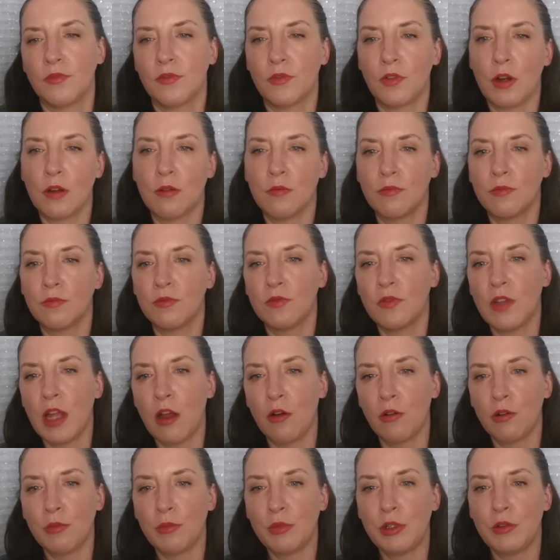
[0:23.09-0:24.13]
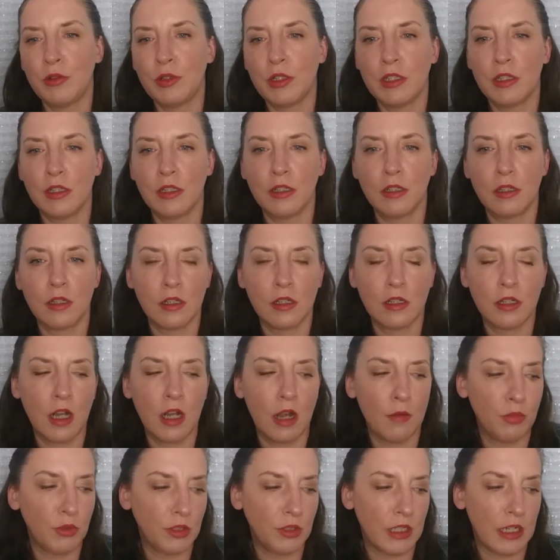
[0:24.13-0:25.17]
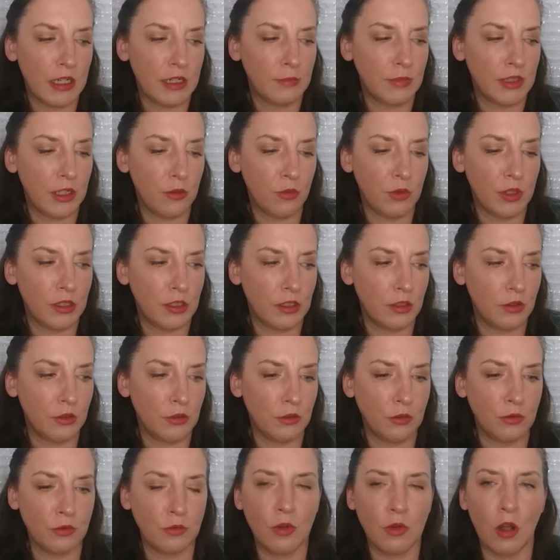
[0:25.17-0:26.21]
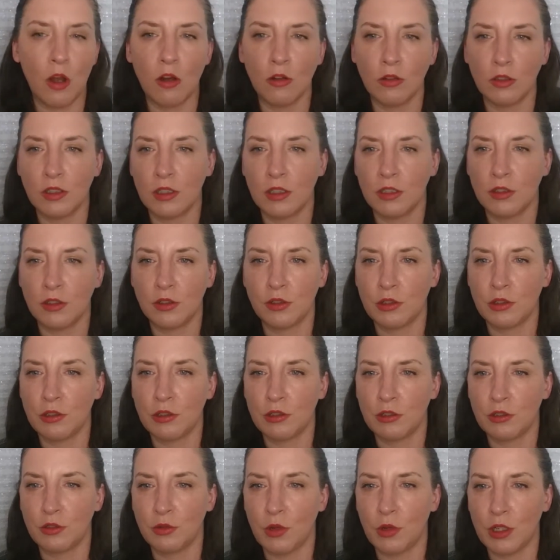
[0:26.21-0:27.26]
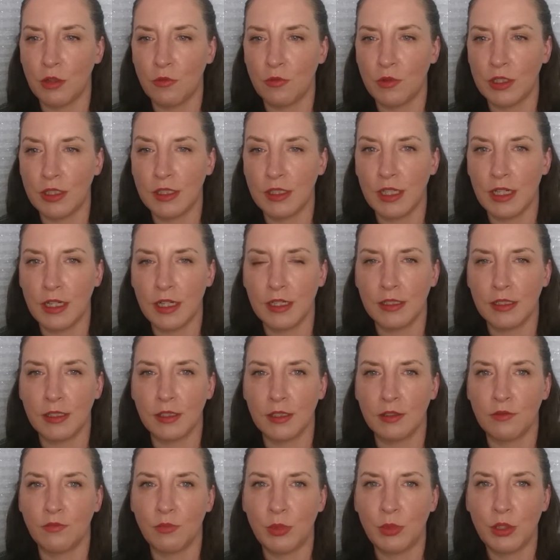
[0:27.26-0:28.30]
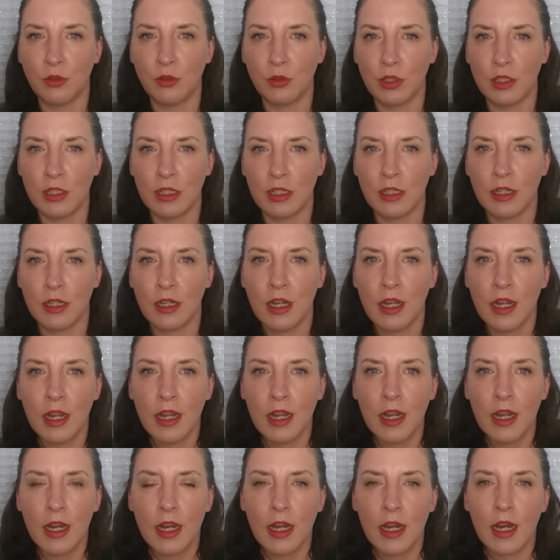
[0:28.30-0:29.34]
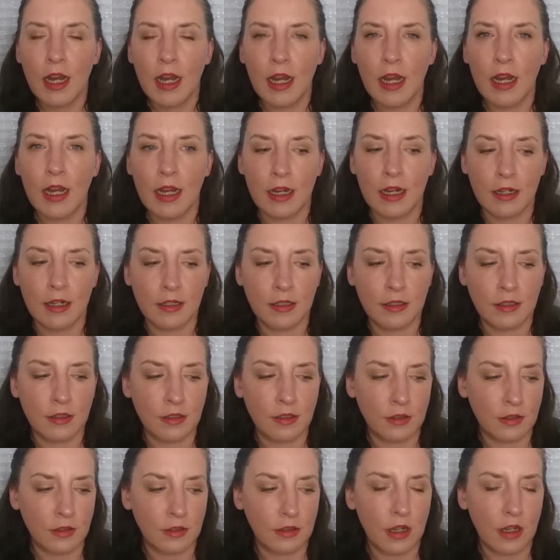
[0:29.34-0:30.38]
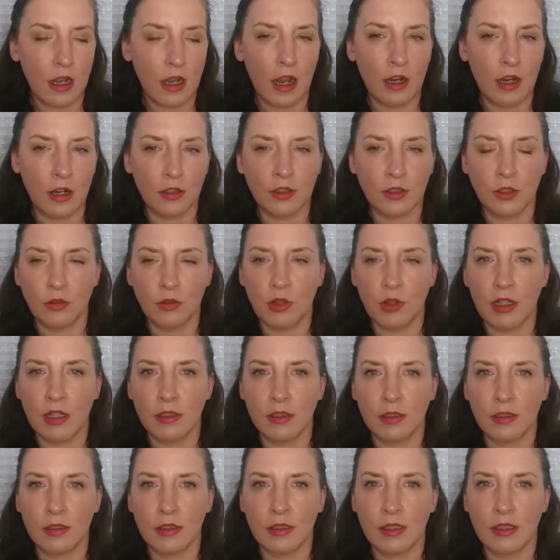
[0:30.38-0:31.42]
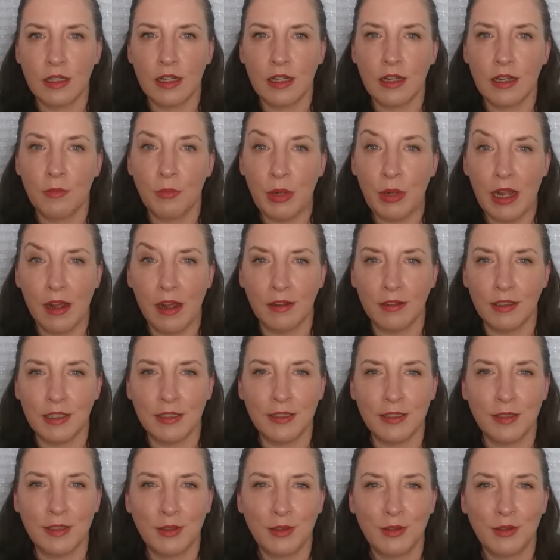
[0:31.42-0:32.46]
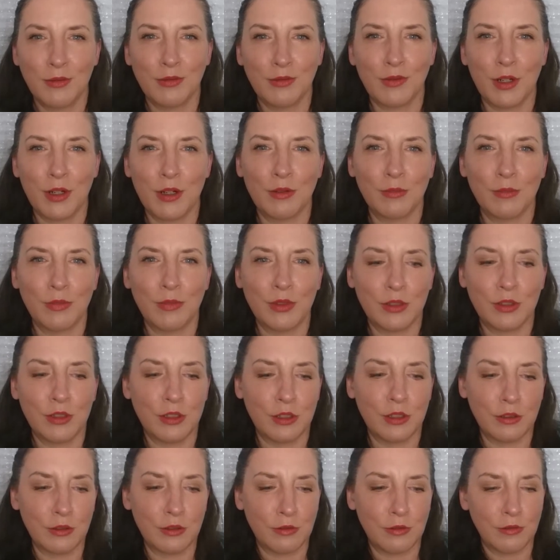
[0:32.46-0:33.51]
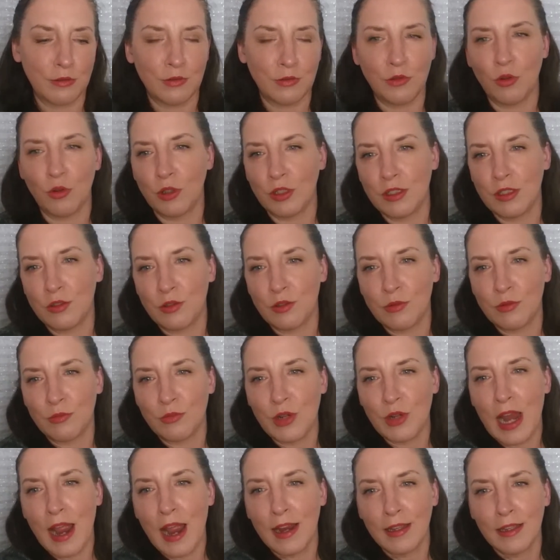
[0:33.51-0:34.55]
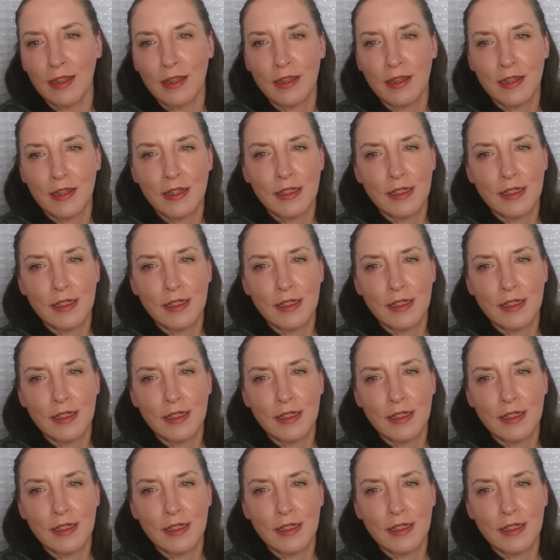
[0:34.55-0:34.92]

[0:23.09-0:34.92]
from Flower Beauty. A couple times I went to Ulta during the 21 days of beauty, and I also got a palette from the Nordstrom Rack.